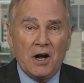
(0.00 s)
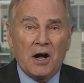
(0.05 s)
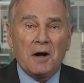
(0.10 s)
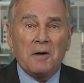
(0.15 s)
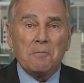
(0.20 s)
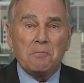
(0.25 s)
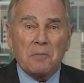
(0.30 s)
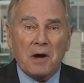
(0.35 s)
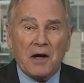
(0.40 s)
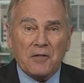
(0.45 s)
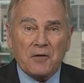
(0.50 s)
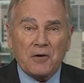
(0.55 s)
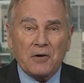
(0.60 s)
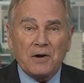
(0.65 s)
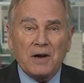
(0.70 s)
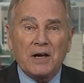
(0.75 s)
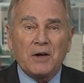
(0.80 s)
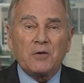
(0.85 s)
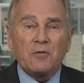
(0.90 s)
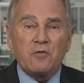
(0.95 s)
A
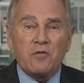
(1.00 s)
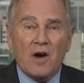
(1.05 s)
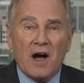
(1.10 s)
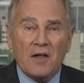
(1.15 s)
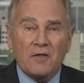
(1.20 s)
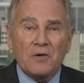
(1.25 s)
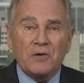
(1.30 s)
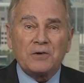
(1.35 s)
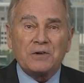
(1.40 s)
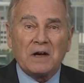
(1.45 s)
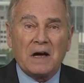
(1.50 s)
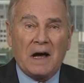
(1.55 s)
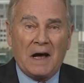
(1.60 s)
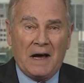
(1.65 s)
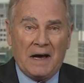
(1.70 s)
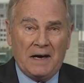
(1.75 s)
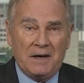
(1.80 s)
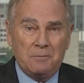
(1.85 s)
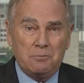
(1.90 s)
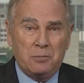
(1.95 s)
mother and father
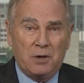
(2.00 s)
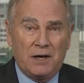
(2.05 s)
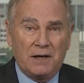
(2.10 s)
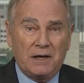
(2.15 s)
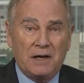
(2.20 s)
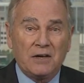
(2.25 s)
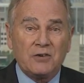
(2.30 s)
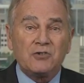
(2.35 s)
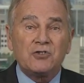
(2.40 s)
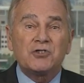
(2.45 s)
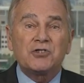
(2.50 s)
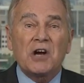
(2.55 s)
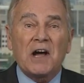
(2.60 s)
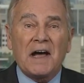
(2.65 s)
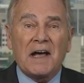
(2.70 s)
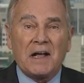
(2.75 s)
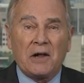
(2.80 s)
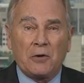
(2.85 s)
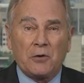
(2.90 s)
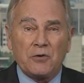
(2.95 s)
died, but a
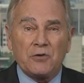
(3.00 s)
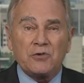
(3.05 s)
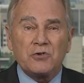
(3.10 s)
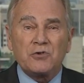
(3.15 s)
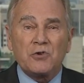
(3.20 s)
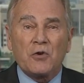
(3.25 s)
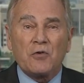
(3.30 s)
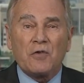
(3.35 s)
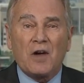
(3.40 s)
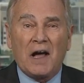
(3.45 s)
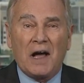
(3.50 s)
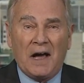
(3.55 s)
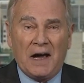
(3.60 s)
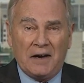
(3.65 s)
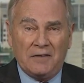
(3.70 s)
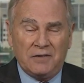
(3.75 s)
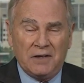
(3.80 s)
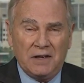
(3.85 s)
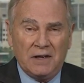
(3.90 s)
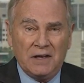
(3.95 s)
child
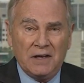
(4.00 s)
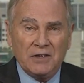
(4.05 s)
survived.